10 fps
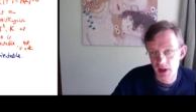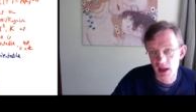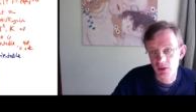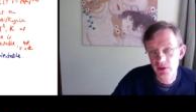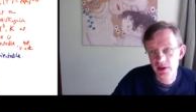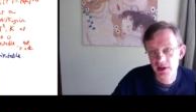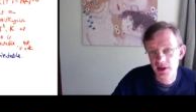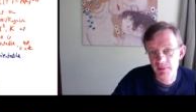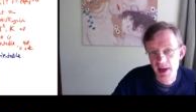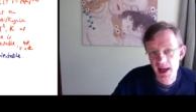are oriented
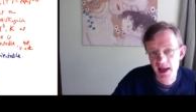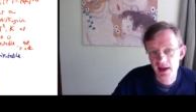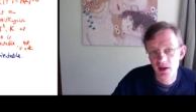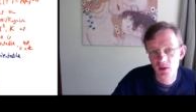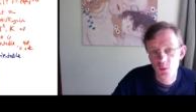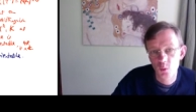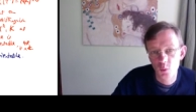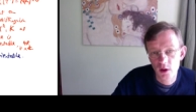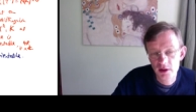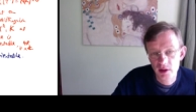in a pair,
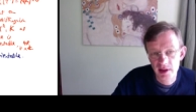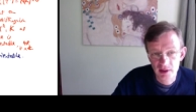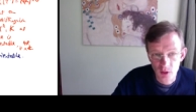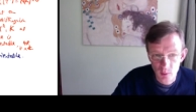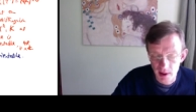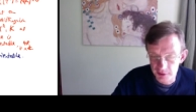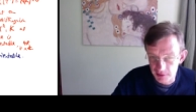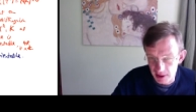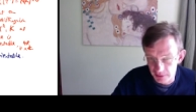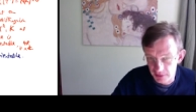one going clockwise
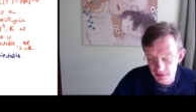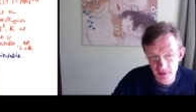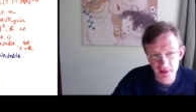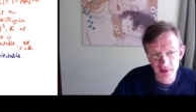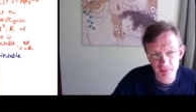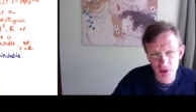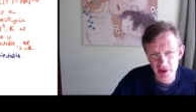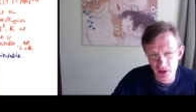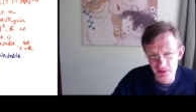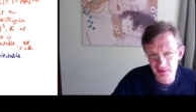round the
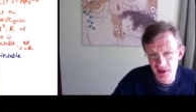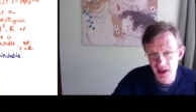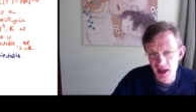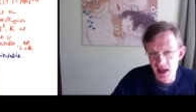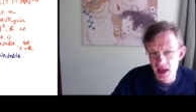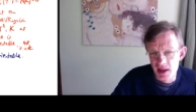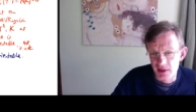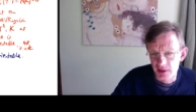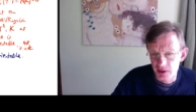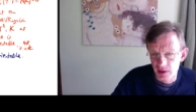polygon,
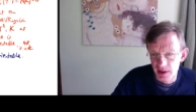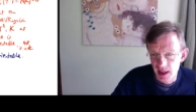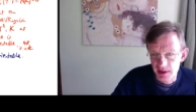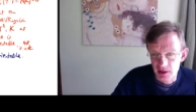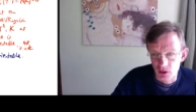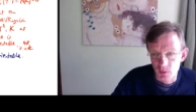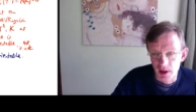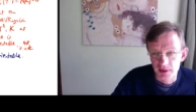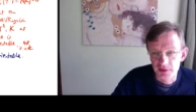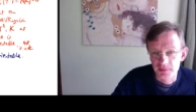the other going
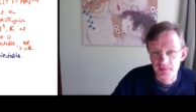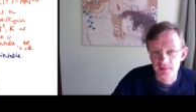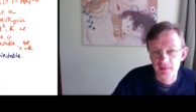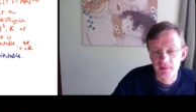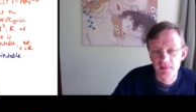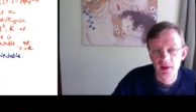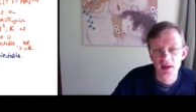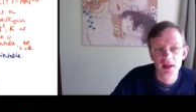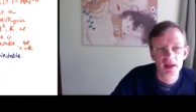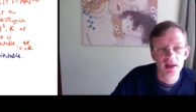anti-clockwise.
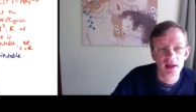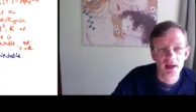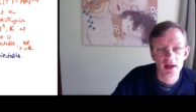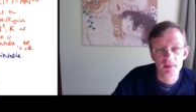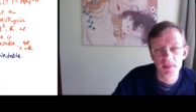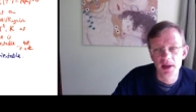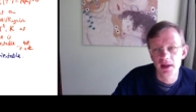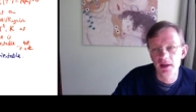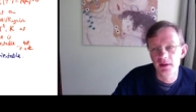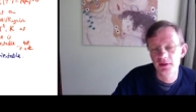Um,
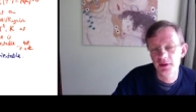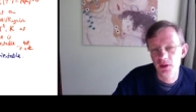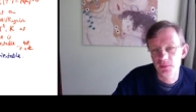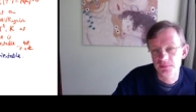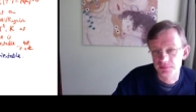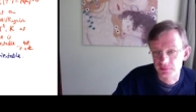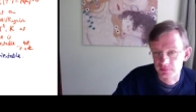so